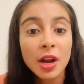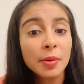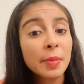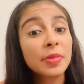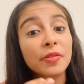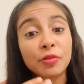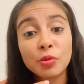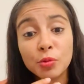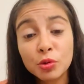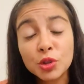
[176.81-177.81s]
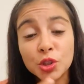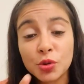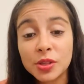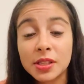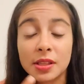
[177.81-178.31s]
Remember, the full moon
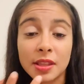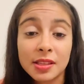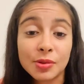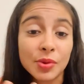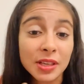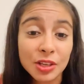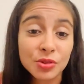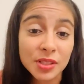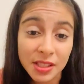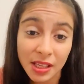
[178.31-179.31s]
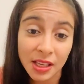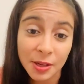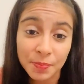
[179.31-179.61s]
shows us the things that we need to see.